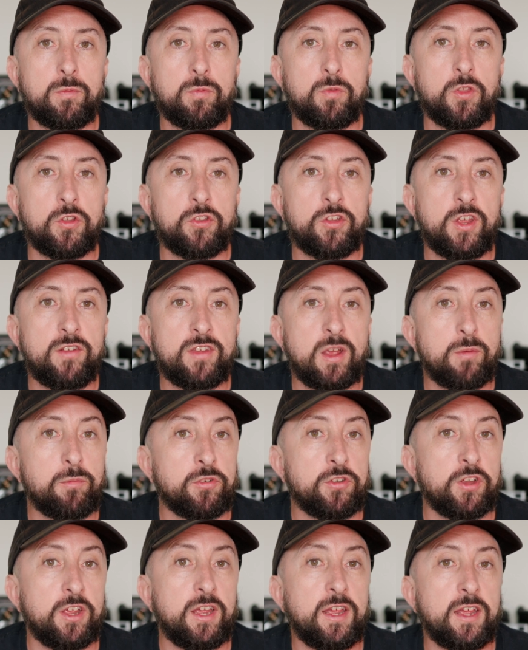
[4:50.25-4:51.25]
The
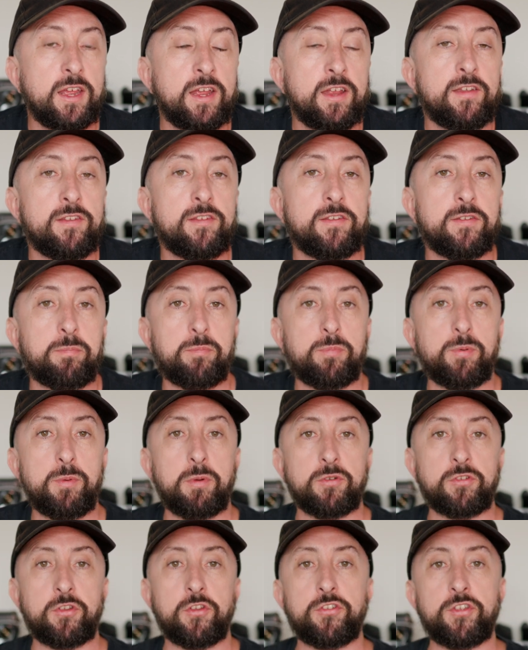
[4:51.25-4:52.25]
C70 is pretty
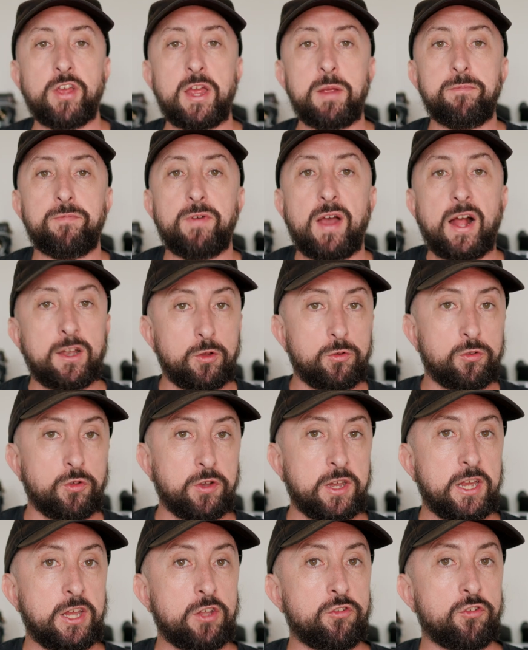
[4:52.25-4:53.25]
much the same values on
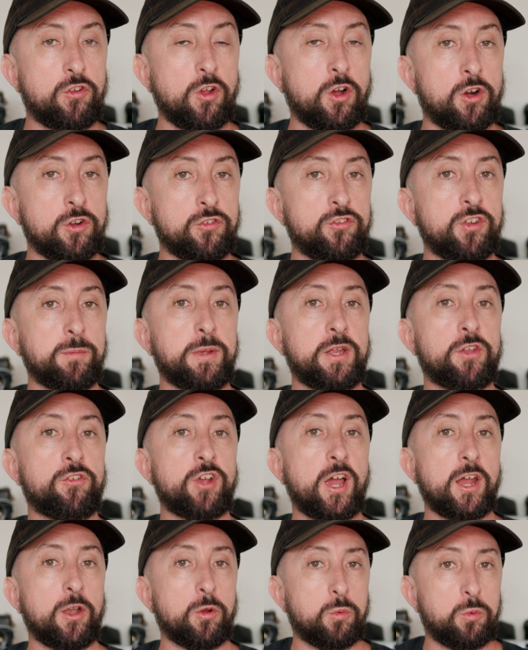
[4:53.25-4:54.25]
each RGB
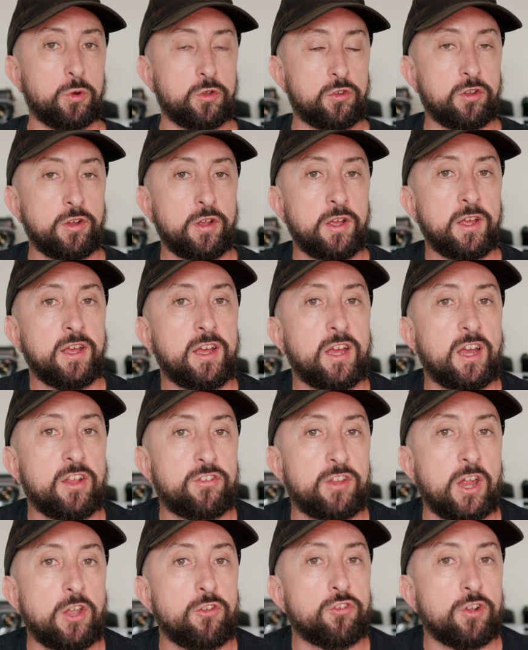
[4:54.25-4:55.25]
channel, which
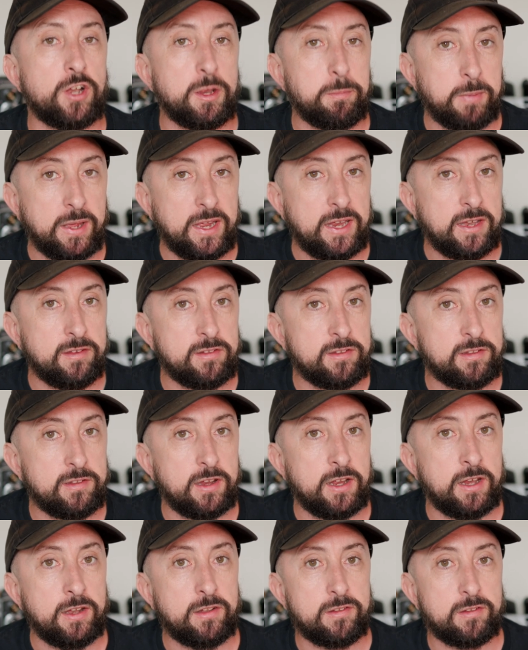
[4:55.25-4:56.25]
essentially means
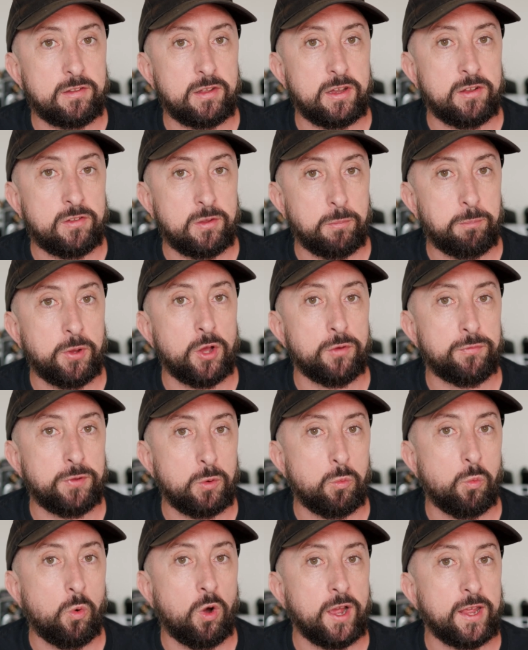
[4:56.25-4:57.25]
it's a
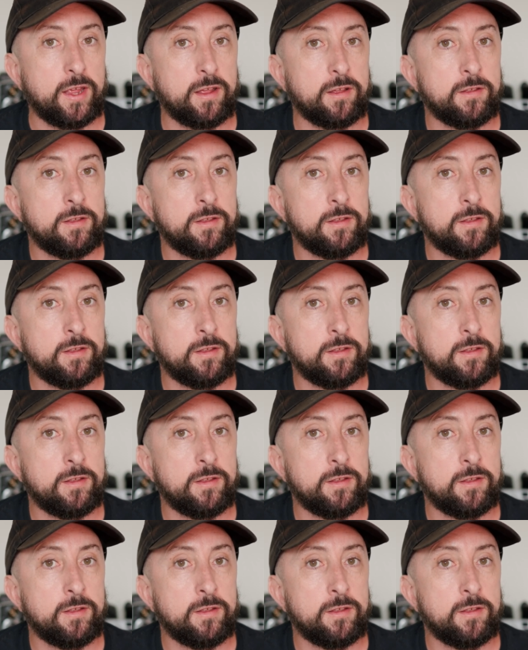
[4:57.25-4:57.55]
perfect white,